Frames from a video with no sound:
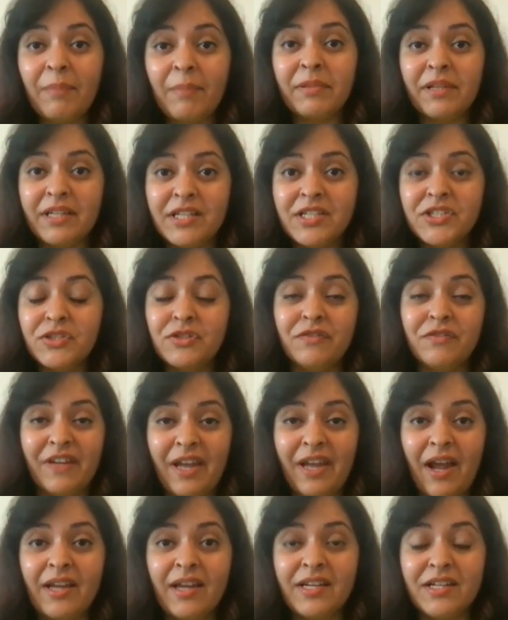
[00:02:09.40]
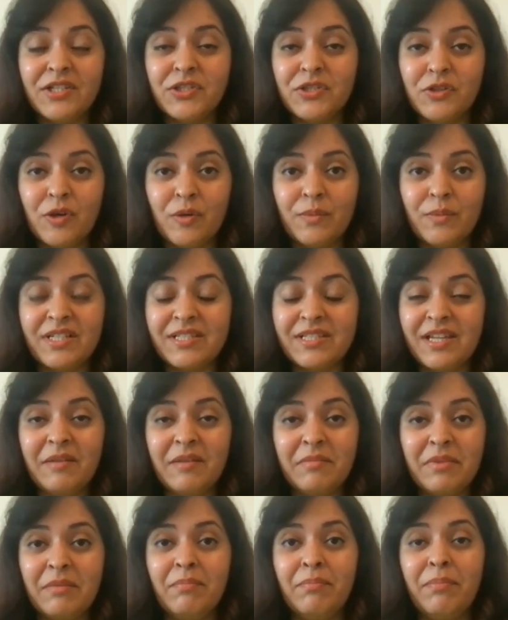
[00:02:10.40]
Applications of AI in genomics
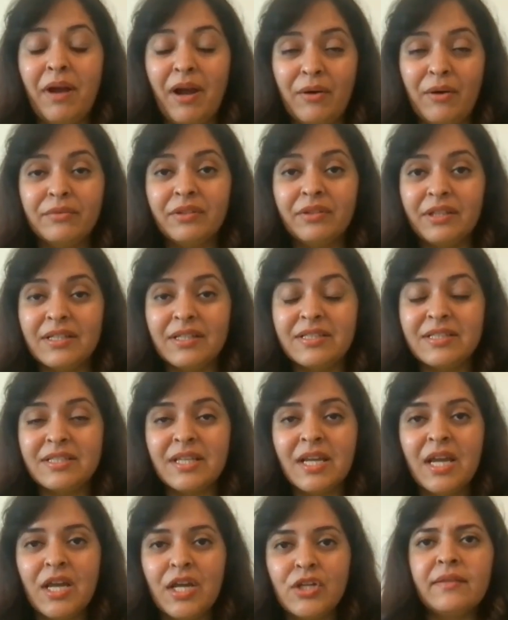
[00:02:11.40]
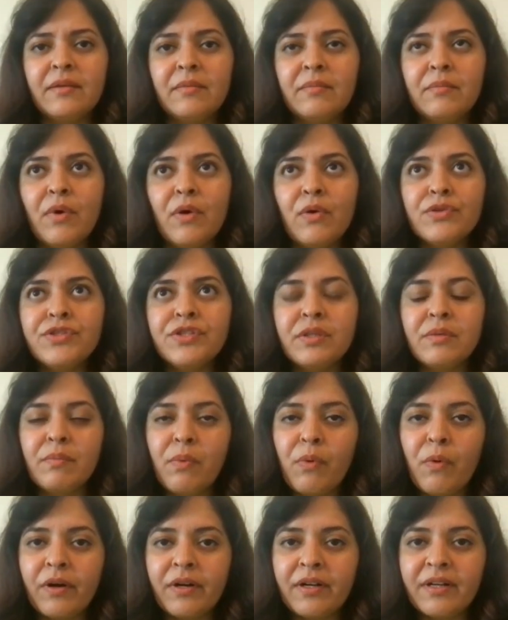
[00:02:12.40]
can be boundless. The most
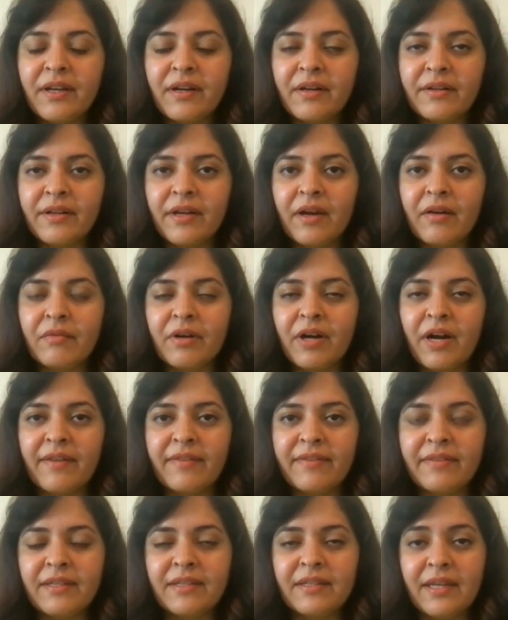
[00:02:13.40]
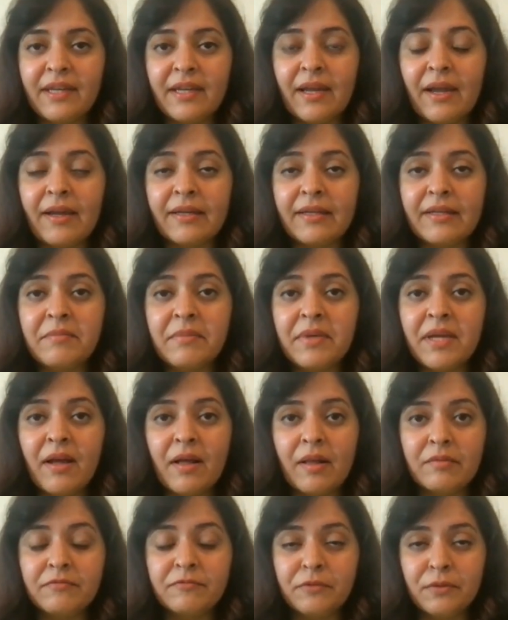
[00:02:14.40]
important area where I think AI can be
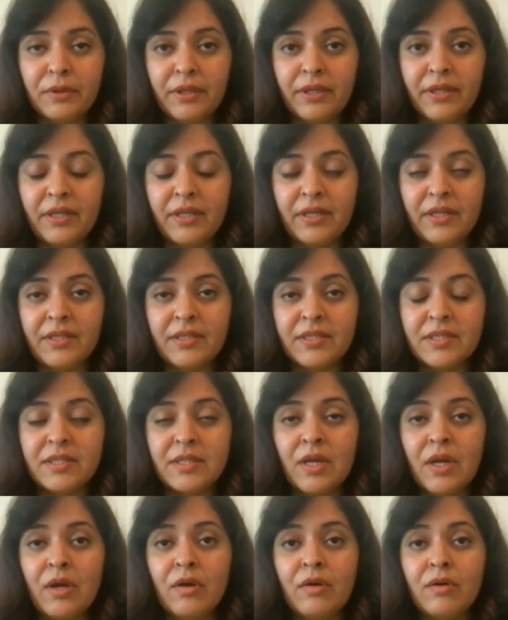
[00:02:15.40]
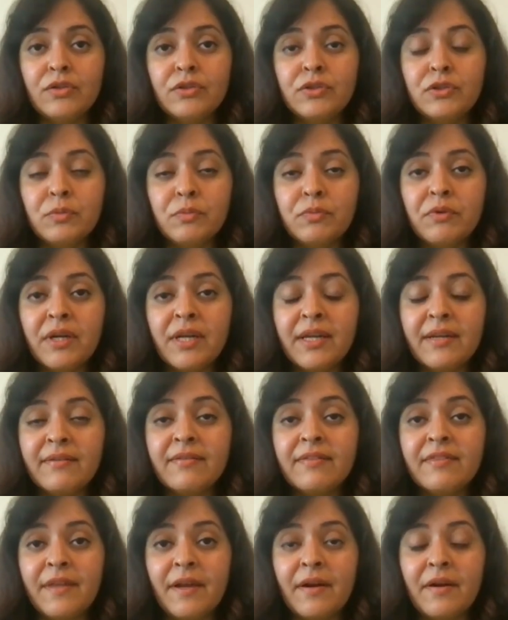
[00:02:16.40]
helpful is to bring
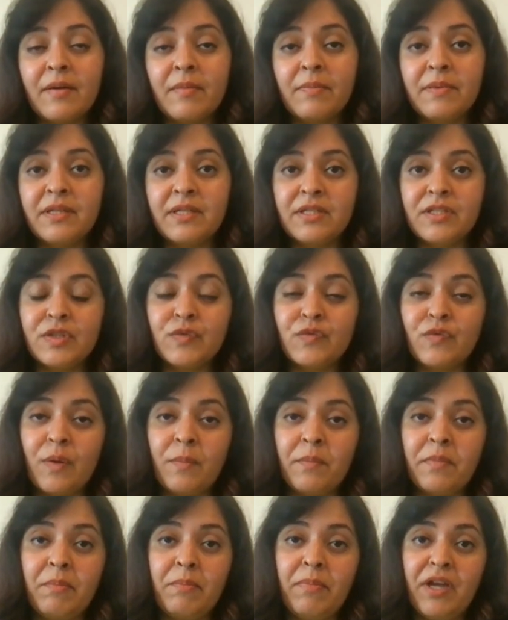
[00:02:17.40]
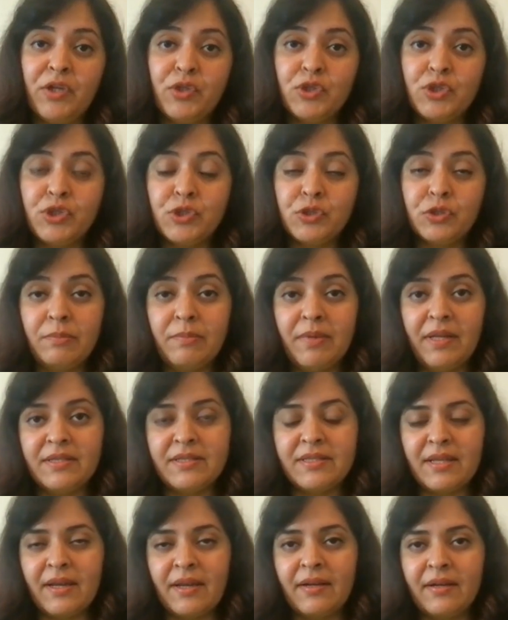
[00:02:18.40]
therapies from the bench to the
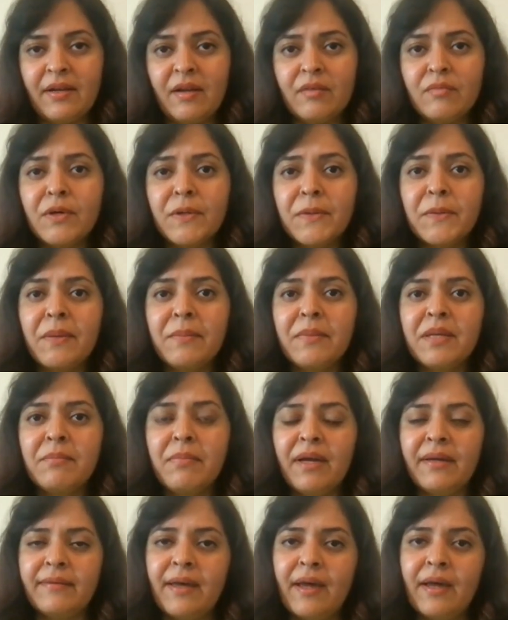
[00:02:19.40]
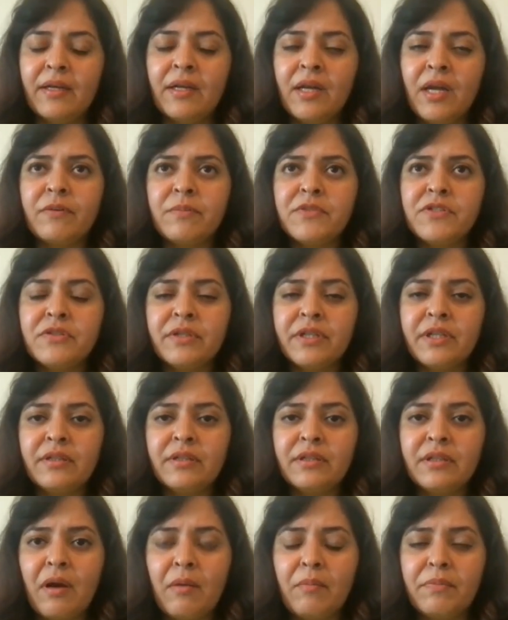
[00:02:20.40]
bedside. And what do I mean by that?
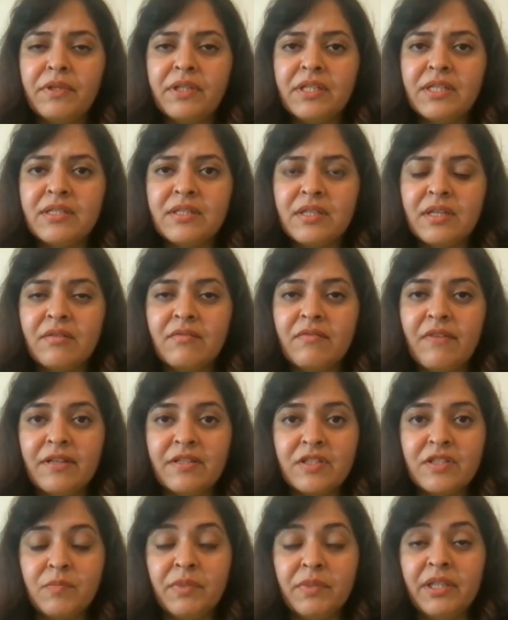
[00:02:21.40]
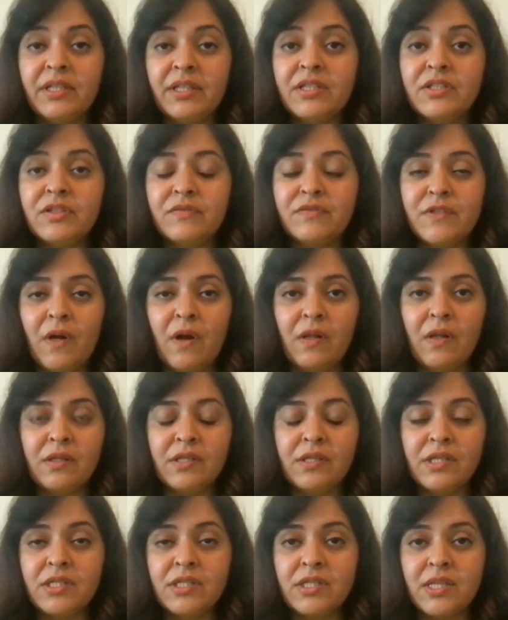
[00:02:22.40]
Pharmaceutical companies invest billions of
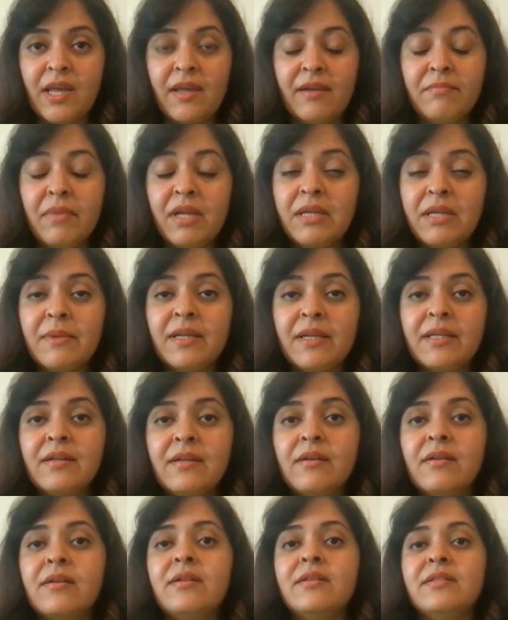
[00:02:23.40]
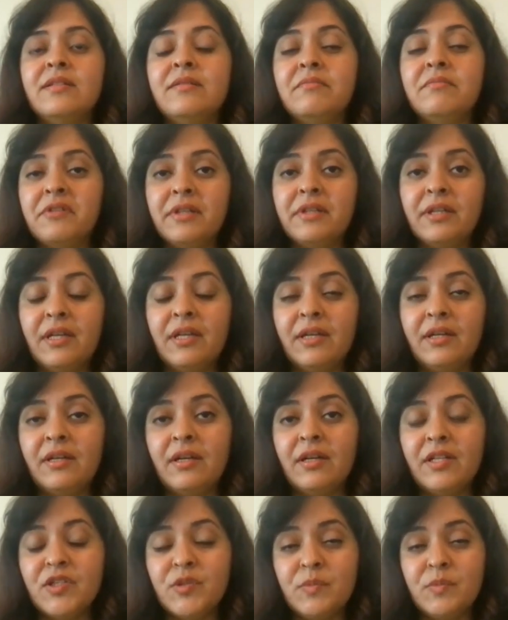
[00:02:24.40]
dollars and many, many years in
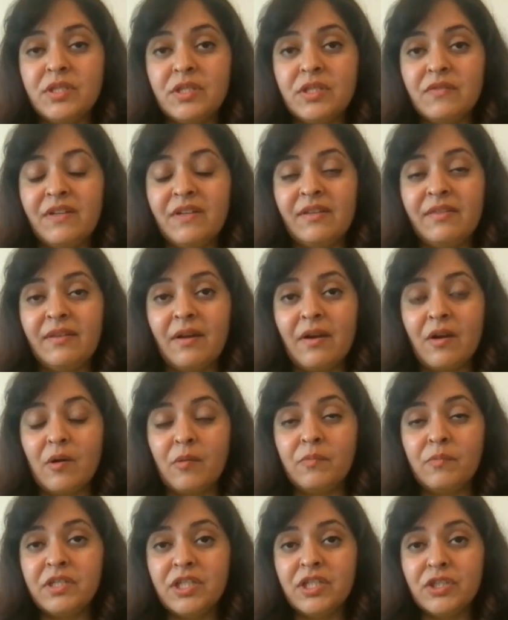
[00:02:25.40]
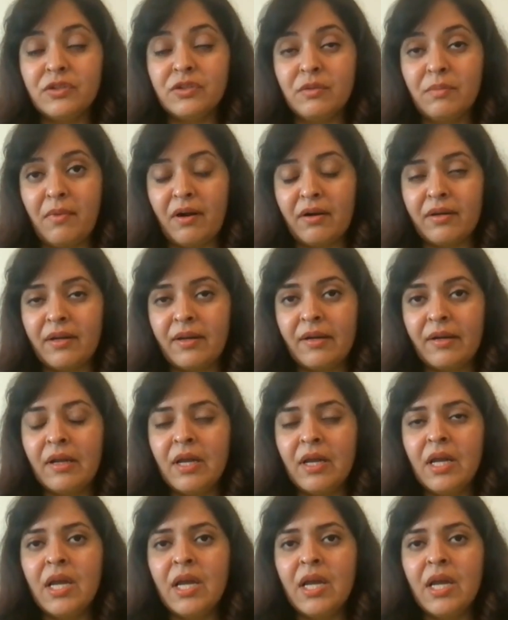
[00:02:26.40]
bringing a specific therapy to the market.